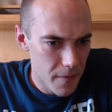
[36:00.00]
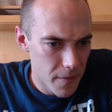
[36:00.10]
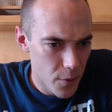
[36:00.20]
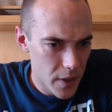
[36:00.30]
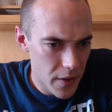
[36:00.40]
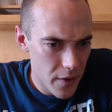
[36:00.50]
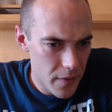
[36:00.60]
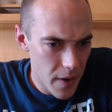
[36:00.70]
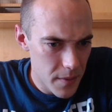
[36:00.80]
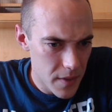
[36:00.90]
4K 30
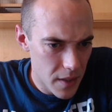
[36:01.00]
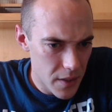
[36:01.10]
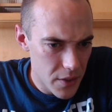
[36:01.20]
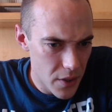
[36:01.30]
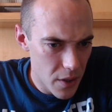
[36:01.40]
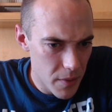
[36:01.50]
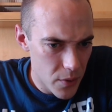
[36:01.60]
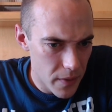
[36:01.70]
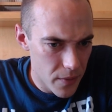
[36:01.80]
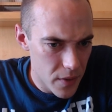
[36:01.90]
frames a second is good, but
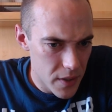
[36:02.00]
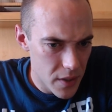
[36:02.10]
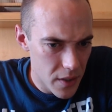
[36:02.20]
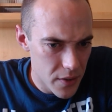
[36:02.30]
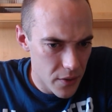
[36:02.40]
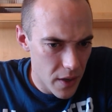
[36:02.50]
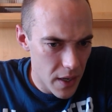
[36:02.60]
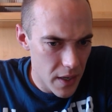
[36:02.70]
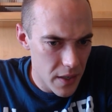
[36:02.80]
24 is not so great.